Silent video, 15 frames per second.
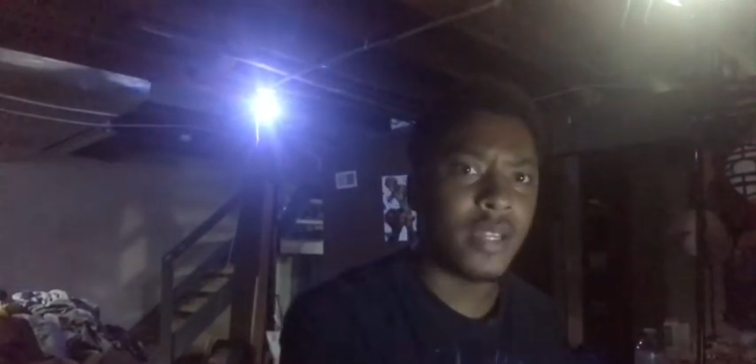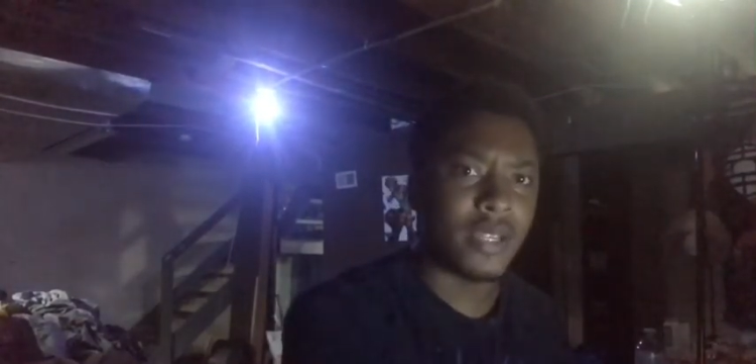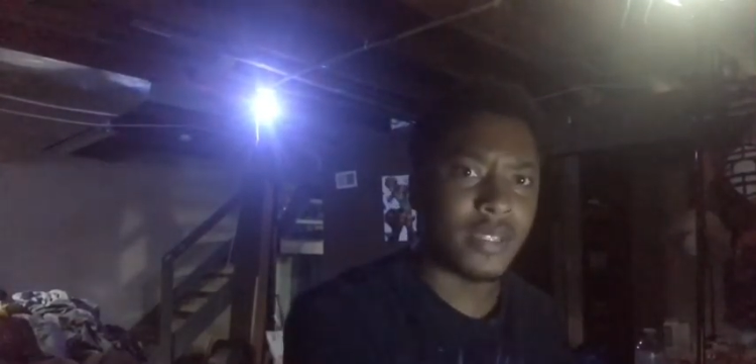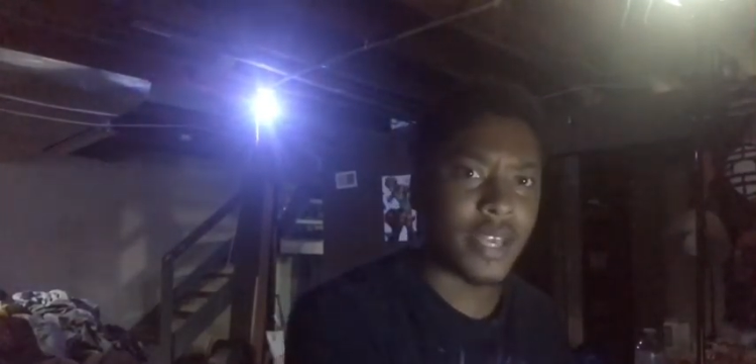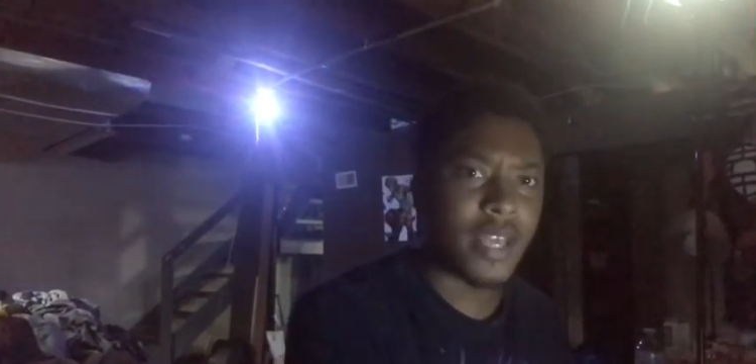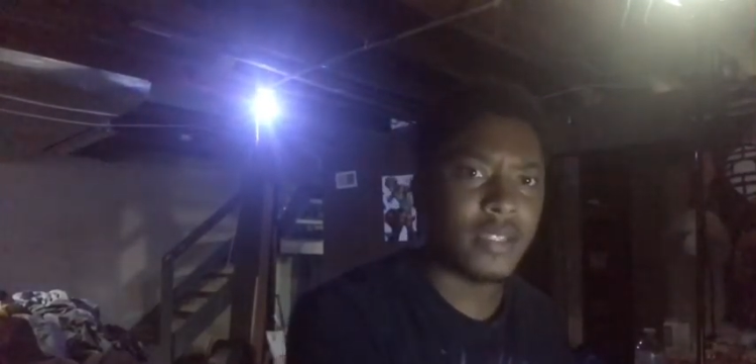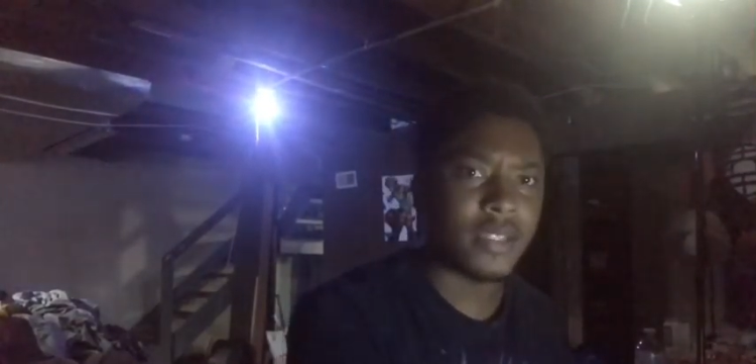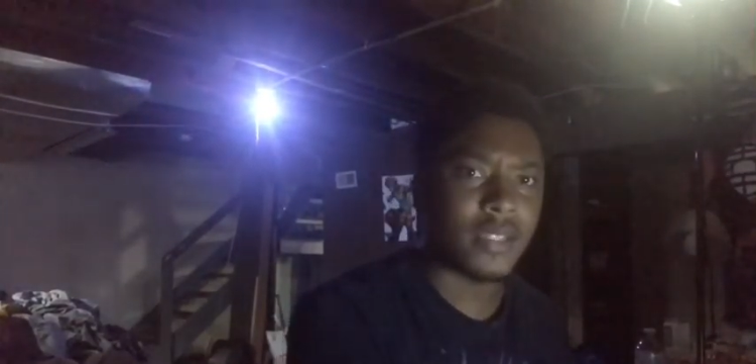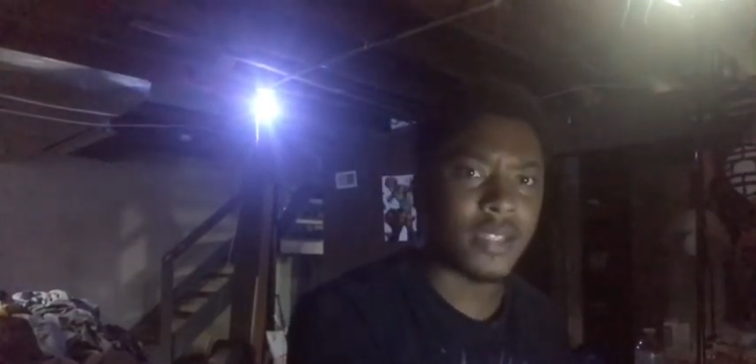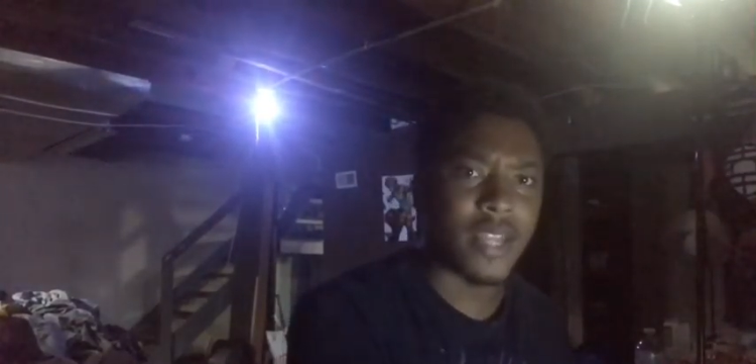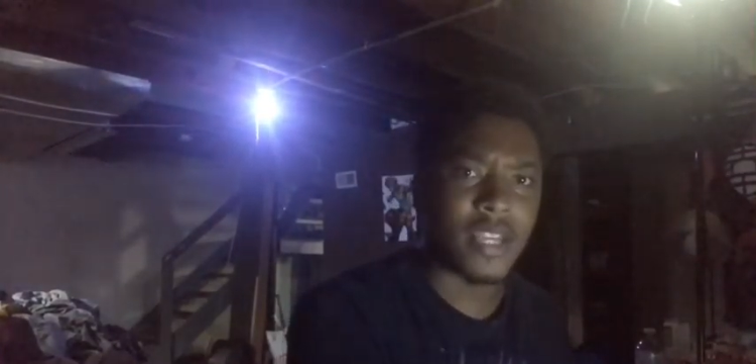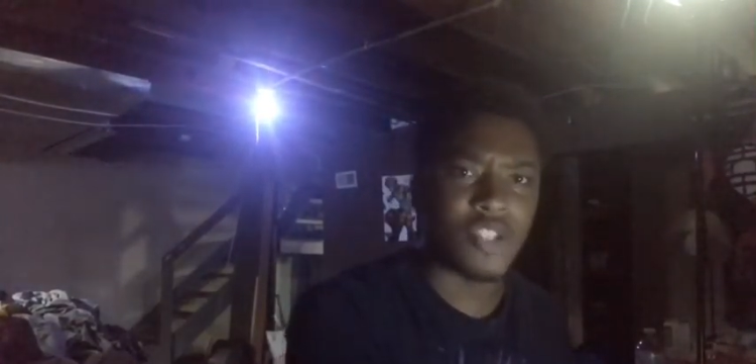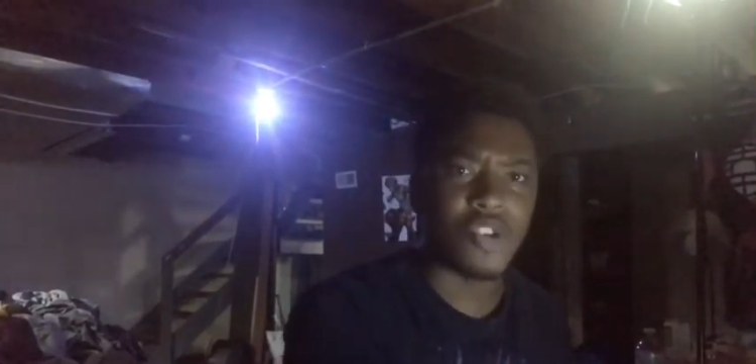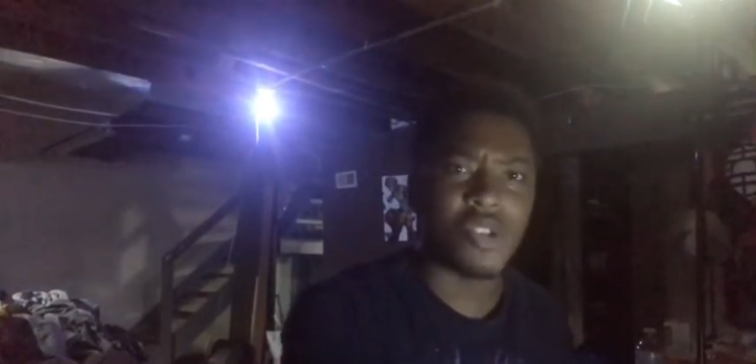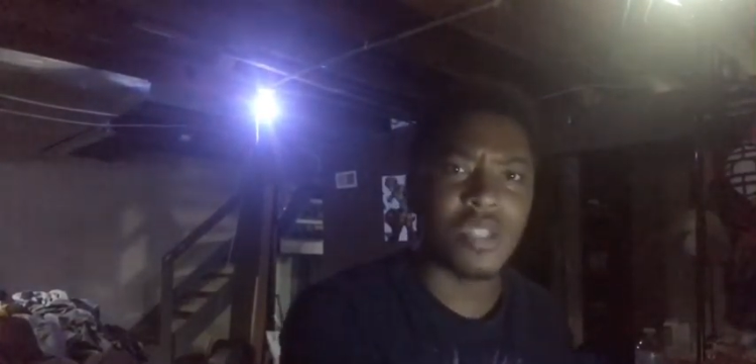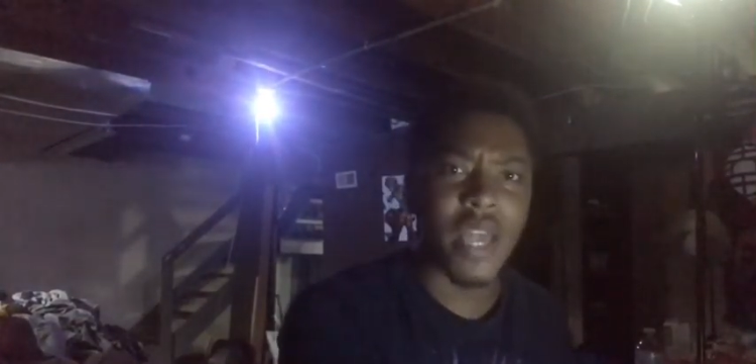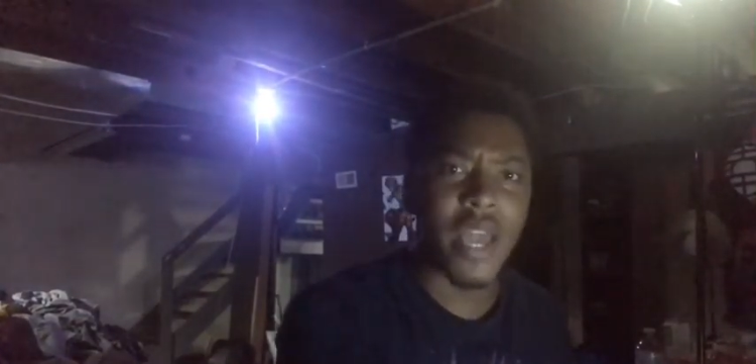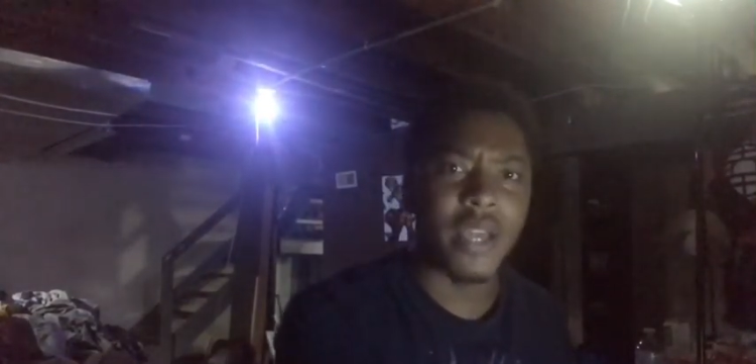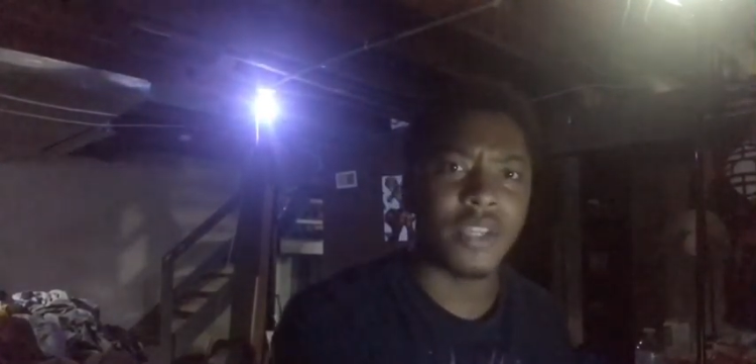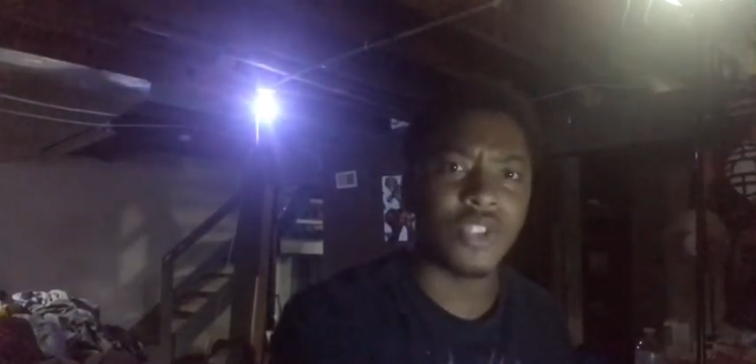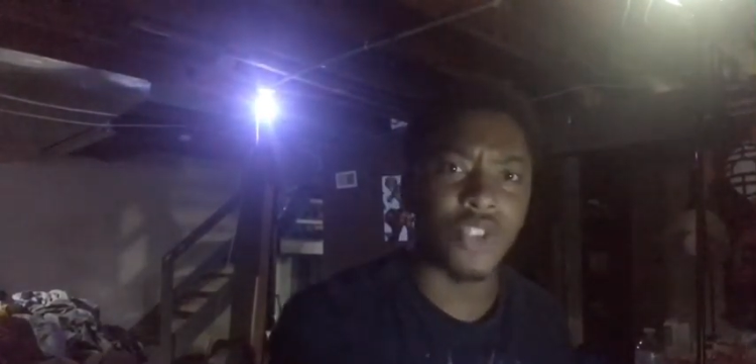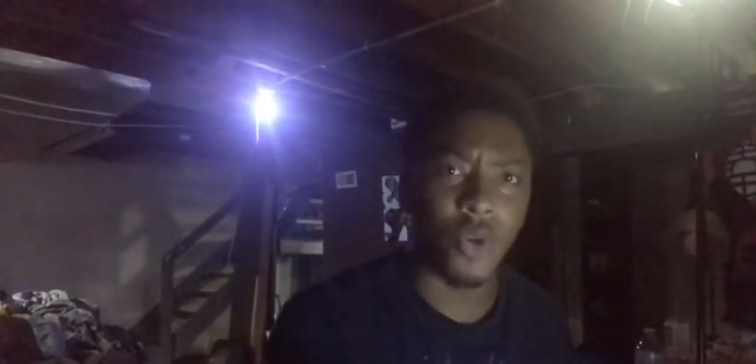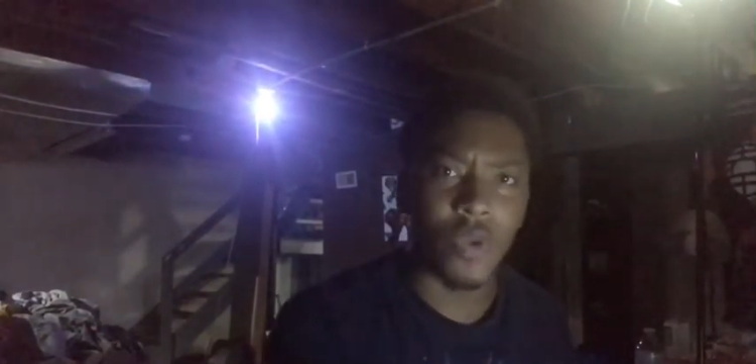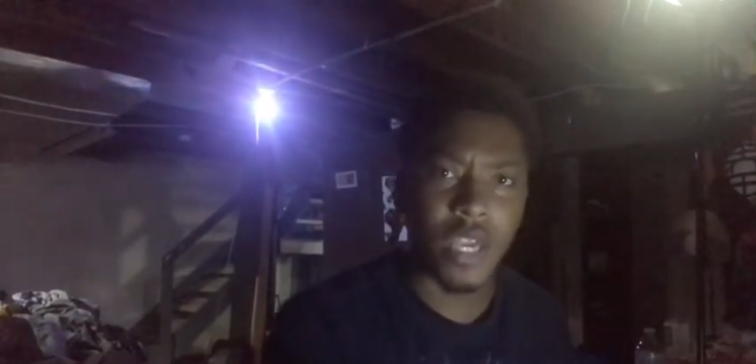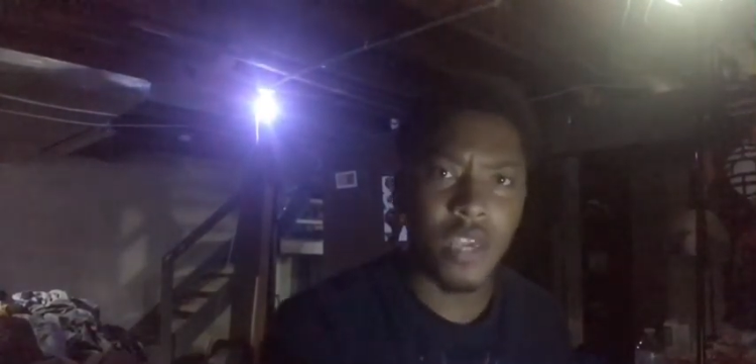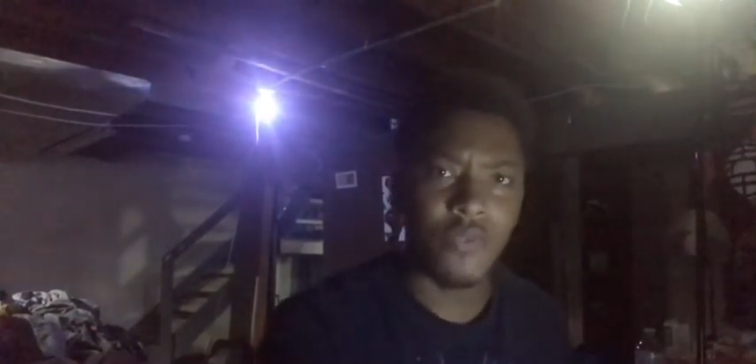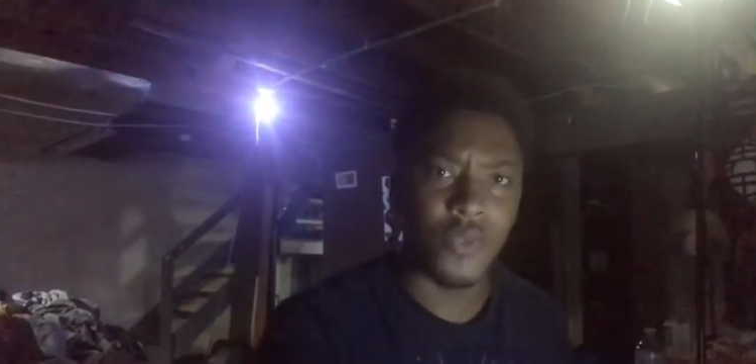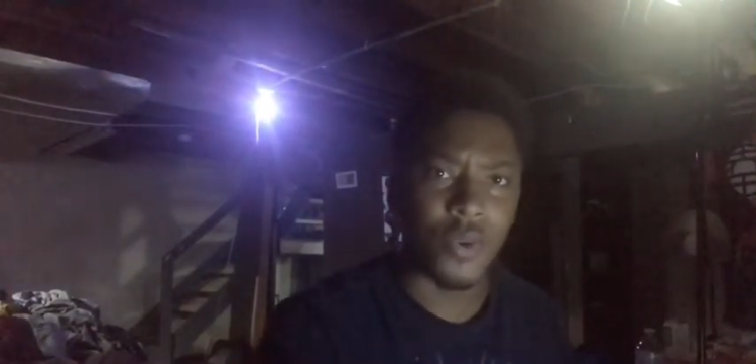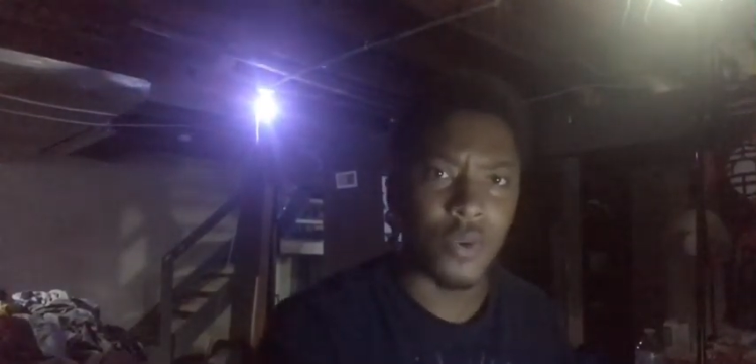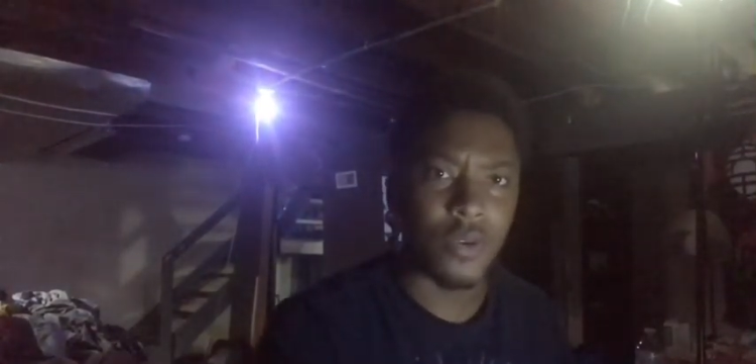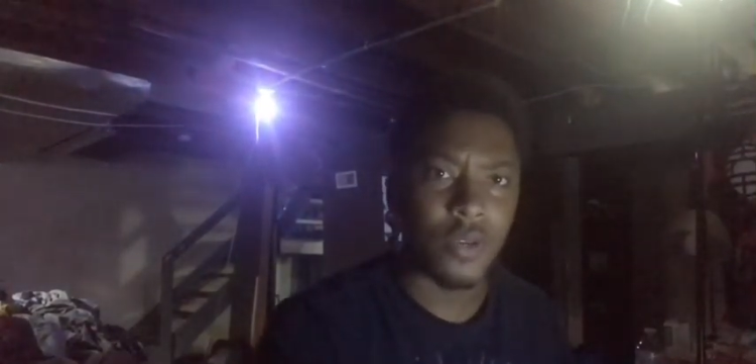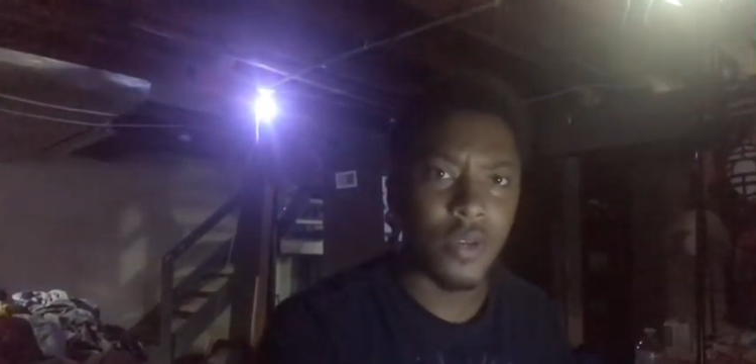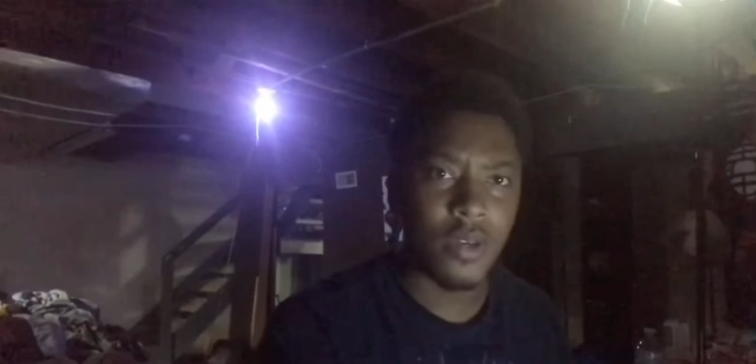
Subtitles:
this entity that you're saying is so evil.